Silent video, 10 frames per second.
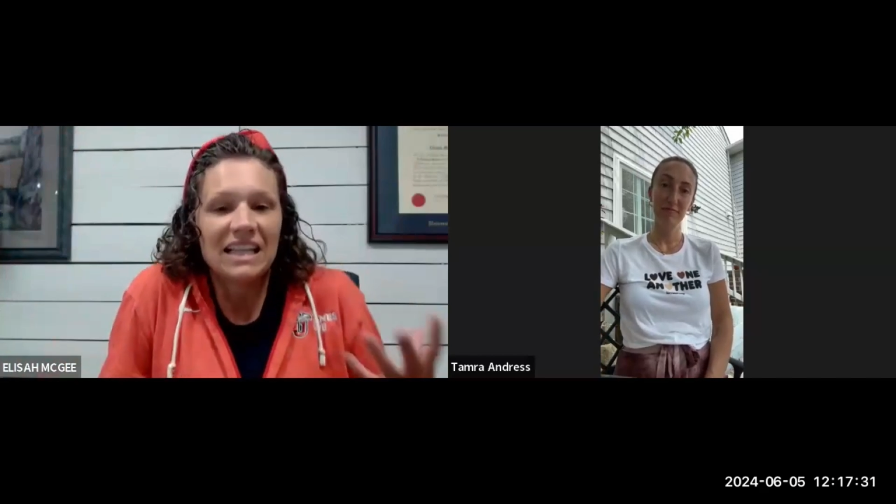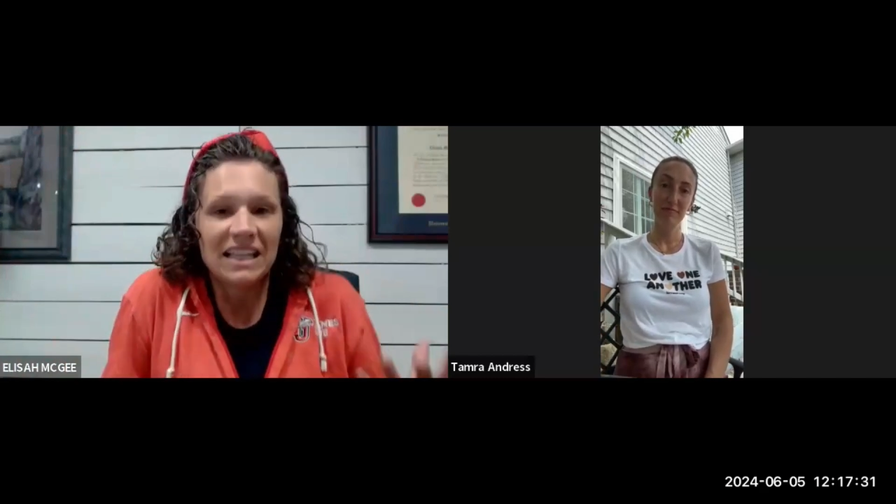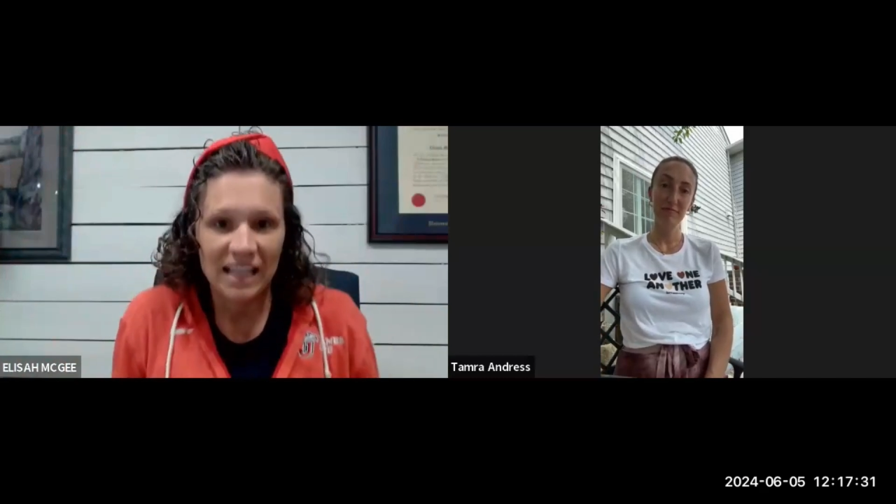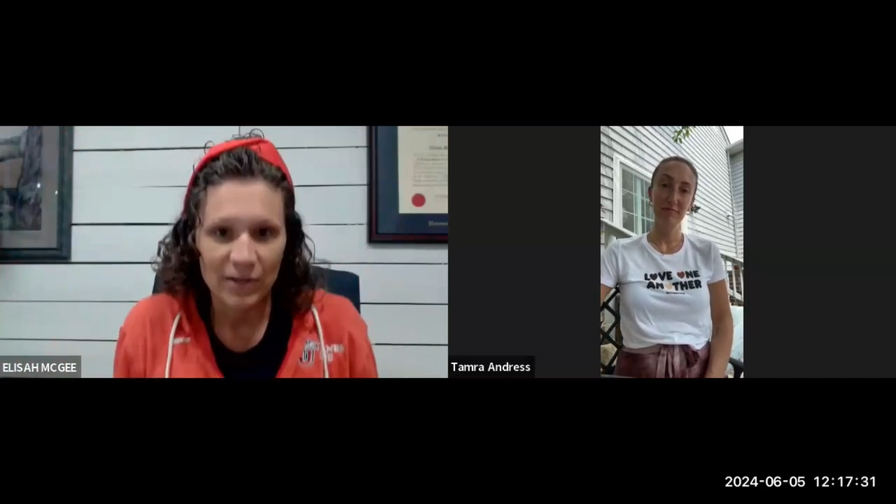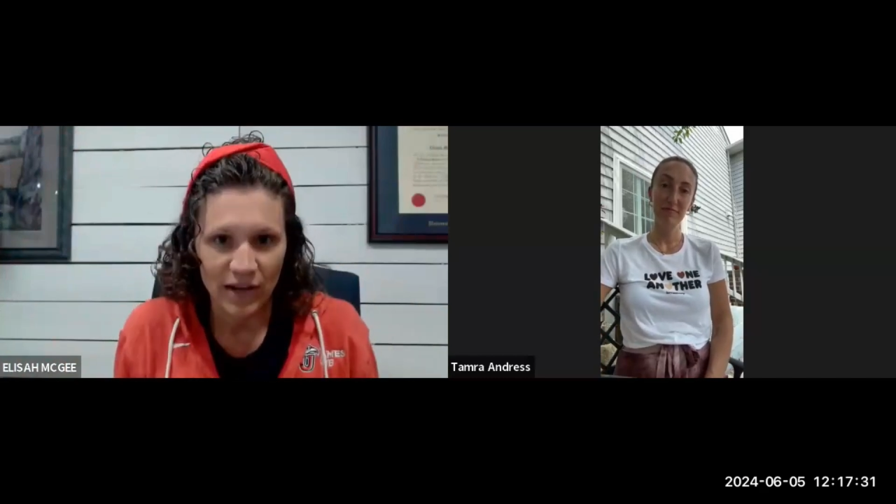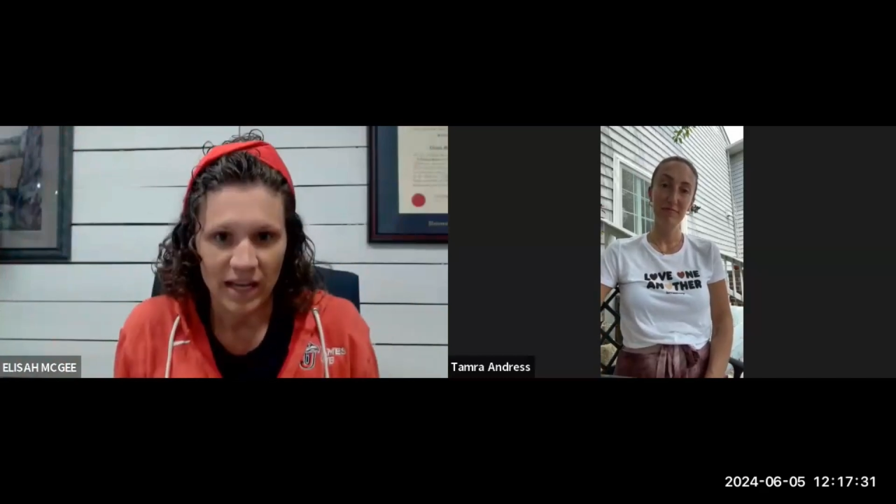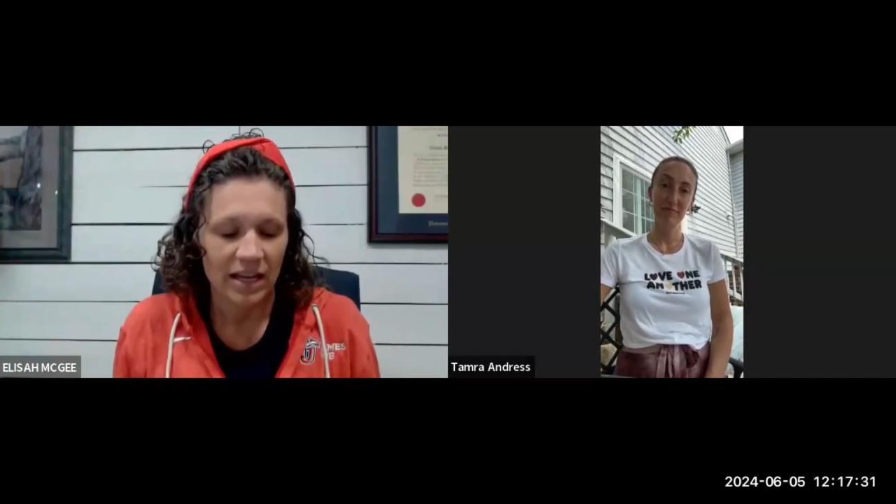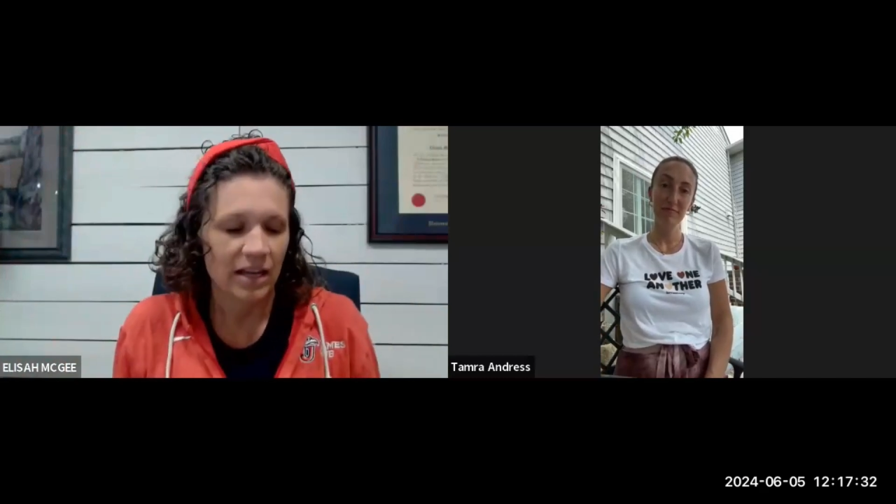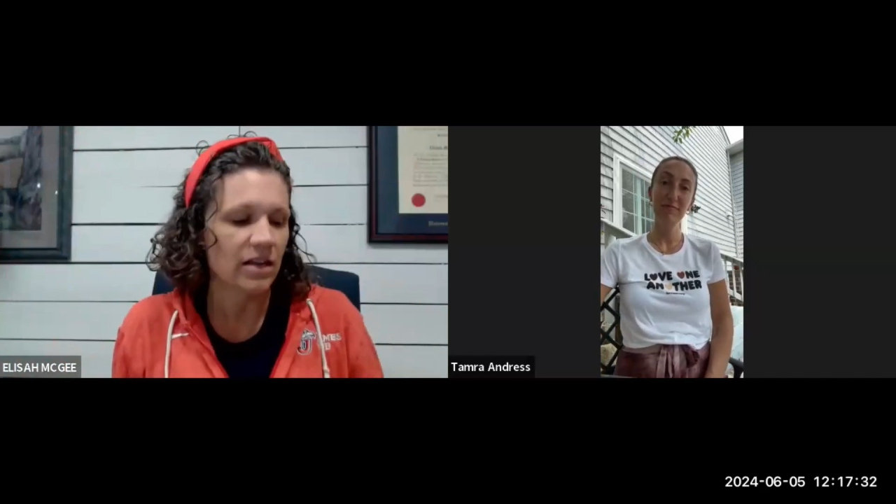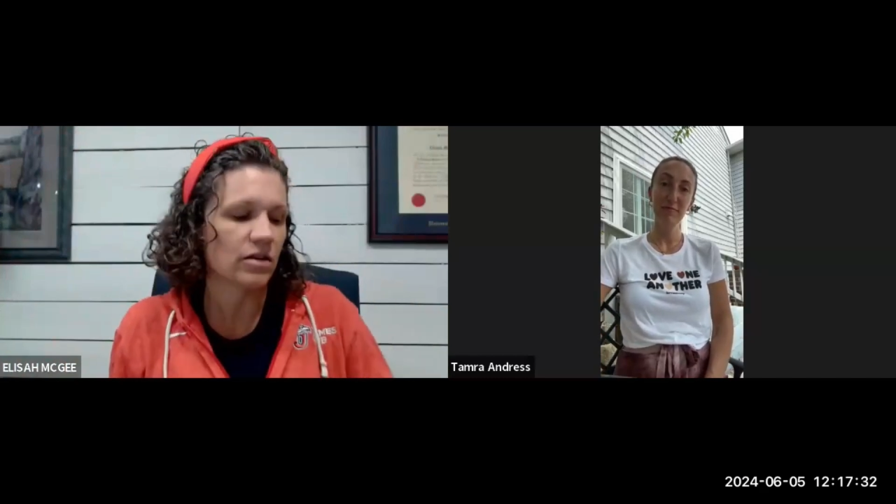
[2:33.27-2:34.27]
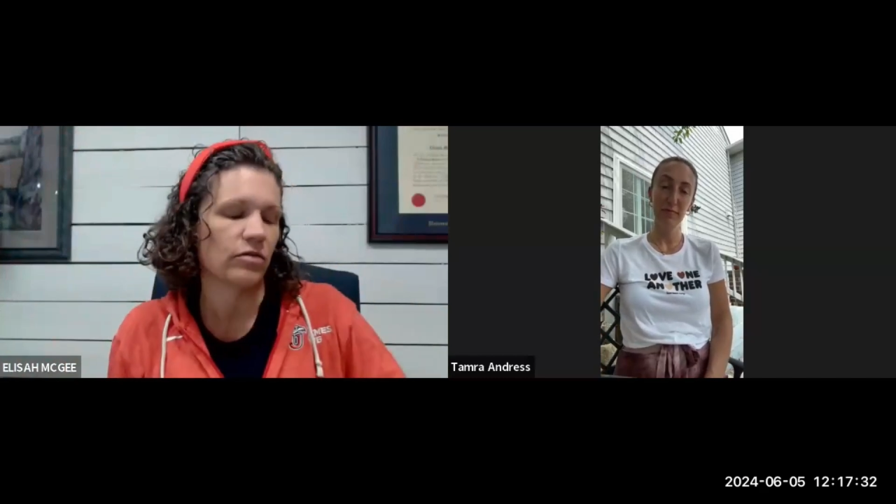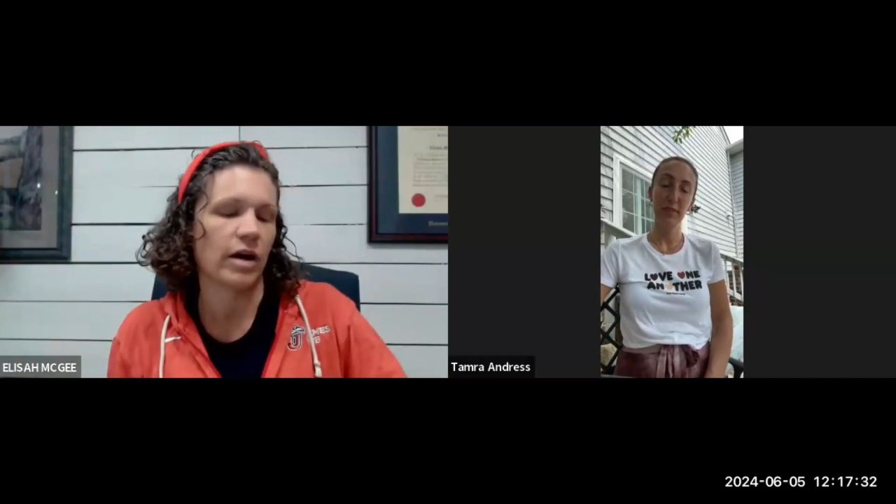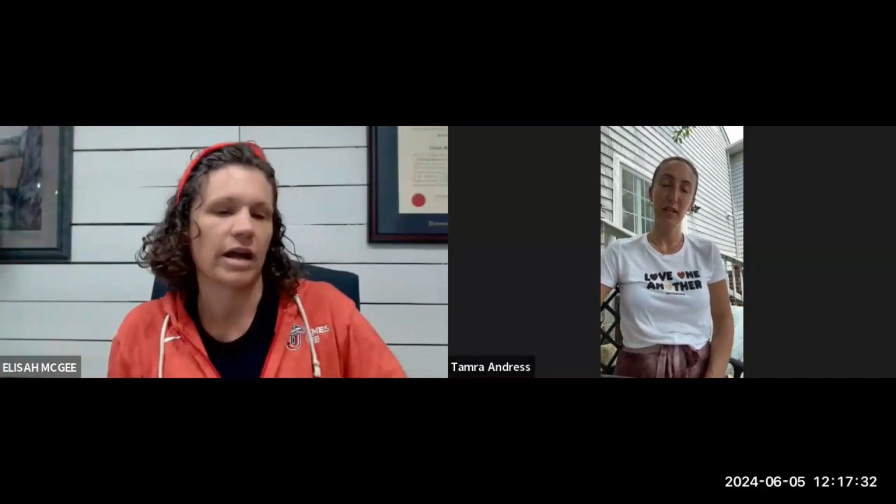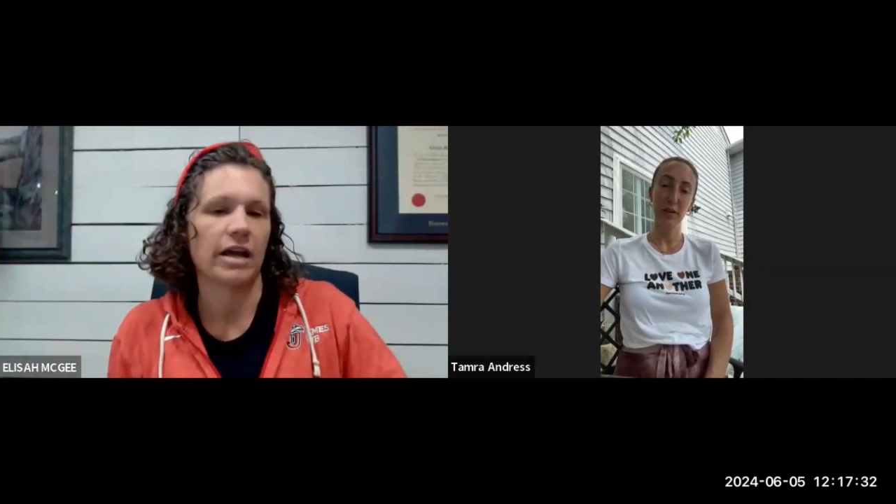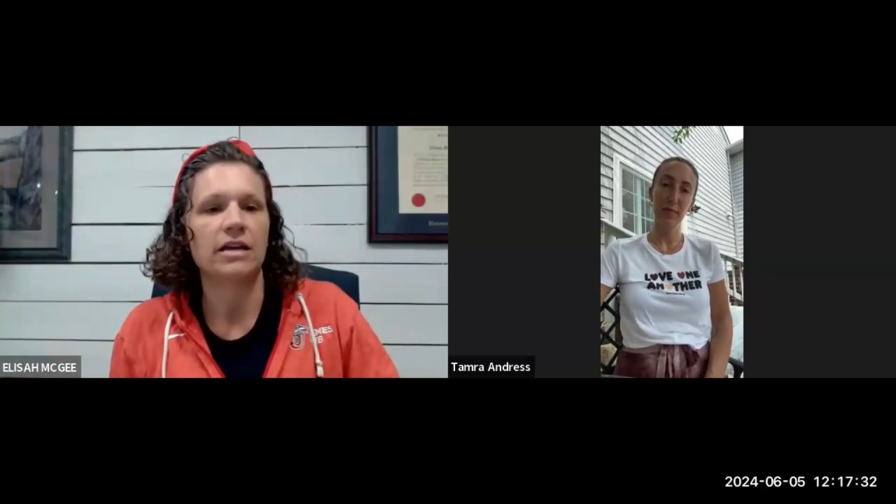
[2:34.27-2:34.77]
living,
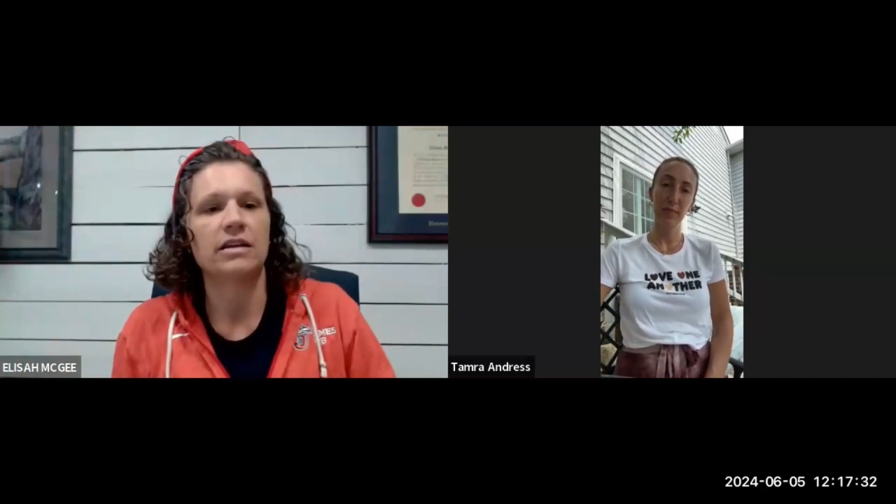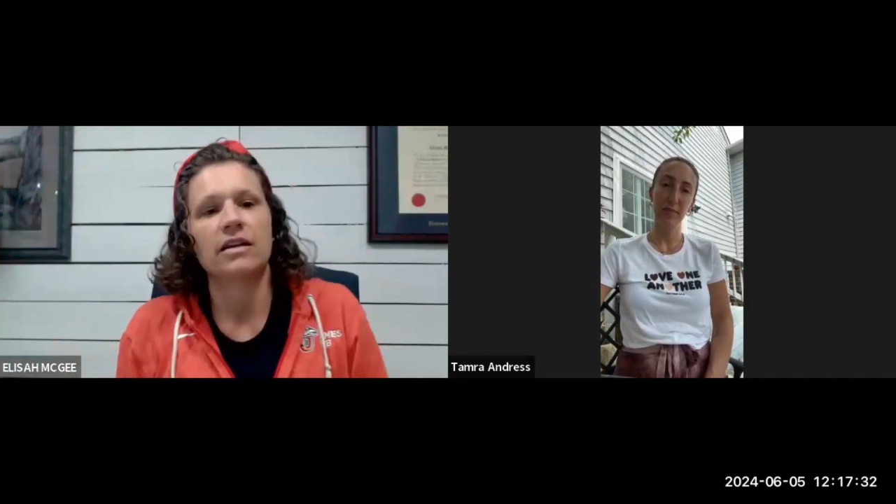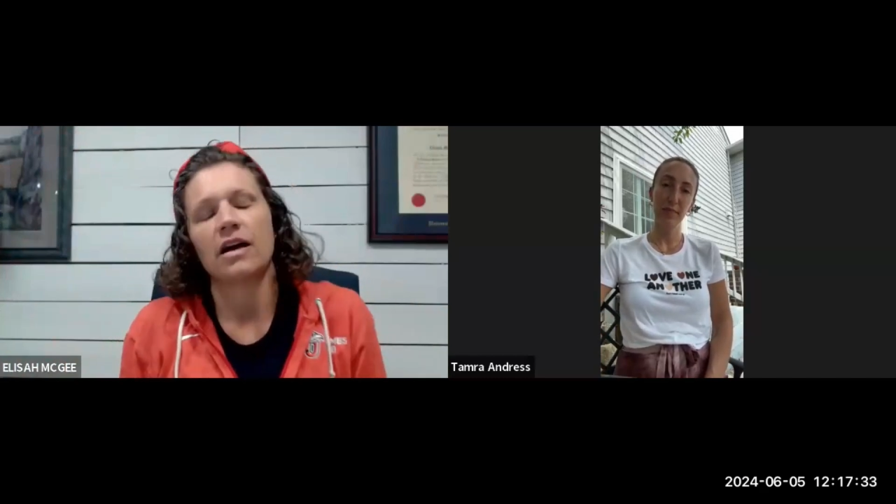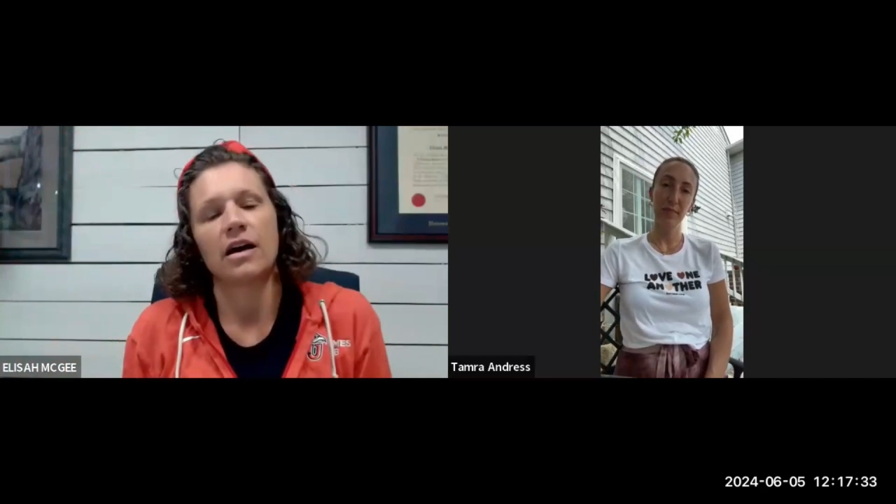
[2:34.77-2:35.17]
right?